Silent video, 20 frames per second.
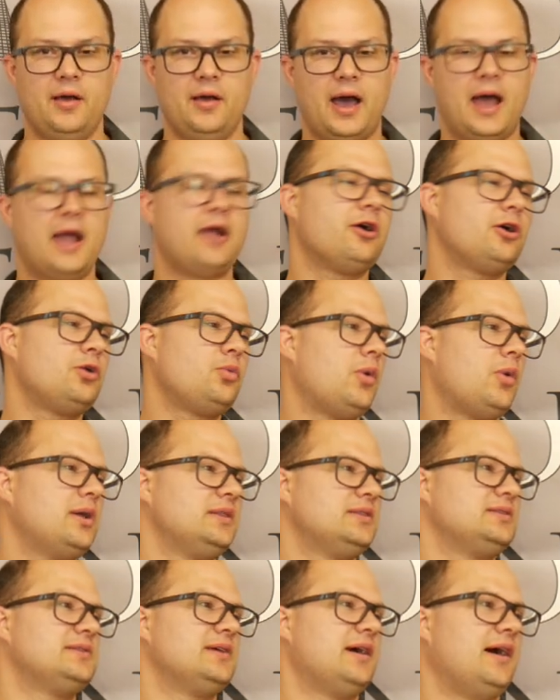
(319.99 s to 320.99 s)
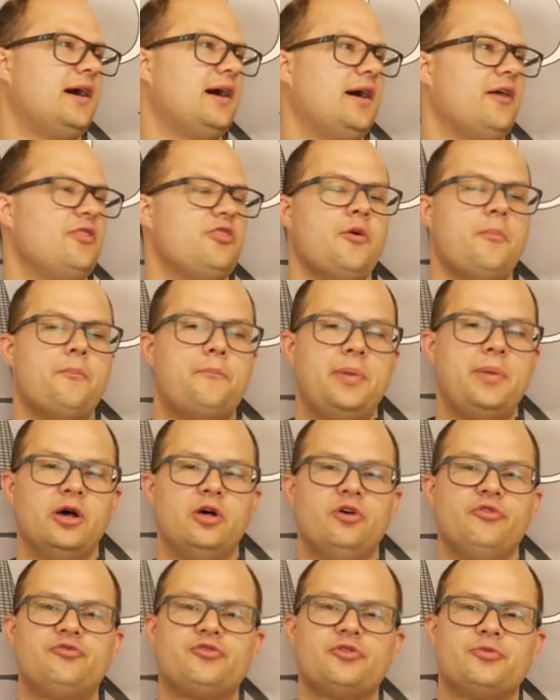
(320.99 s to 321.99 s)
i heard once uh, the
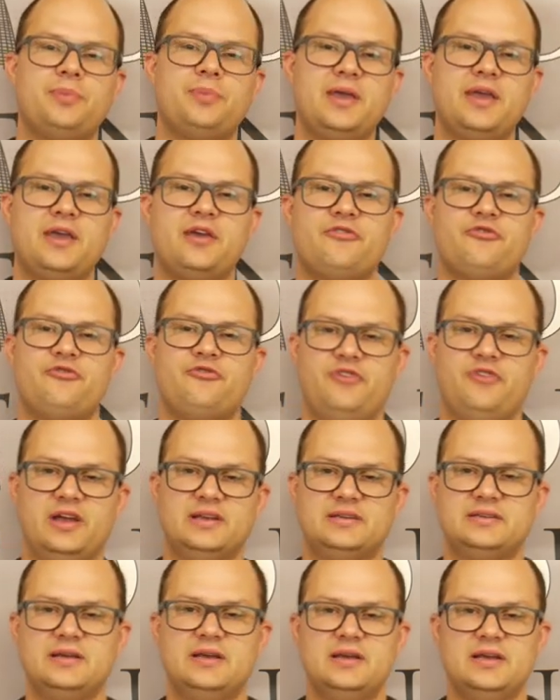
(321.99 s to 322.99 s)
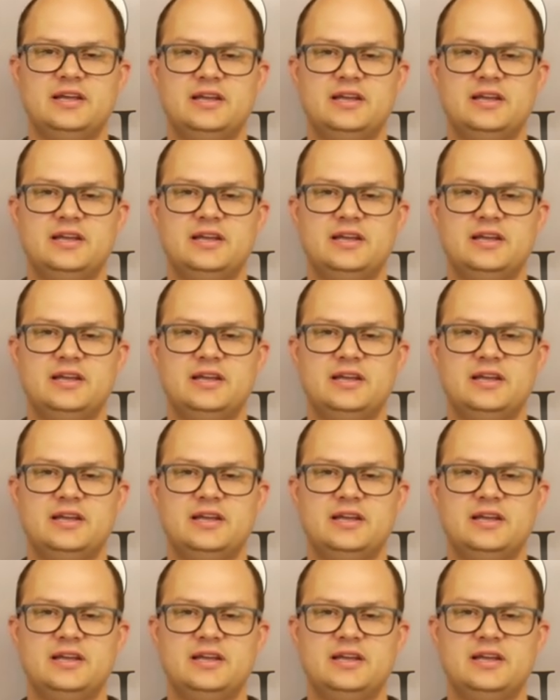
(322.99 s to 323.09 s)
bill for being fit